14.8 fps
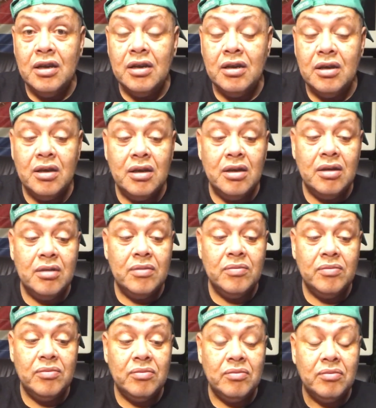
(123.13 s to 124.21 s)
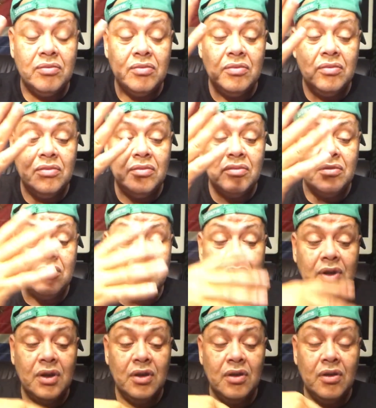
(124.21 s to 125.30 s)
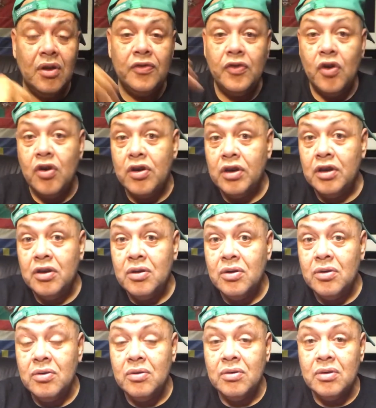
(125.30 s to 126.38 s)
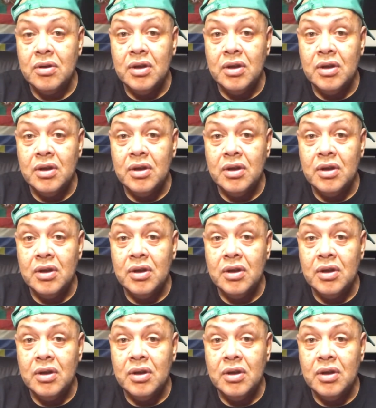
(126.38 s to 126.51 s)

uh, of Oreo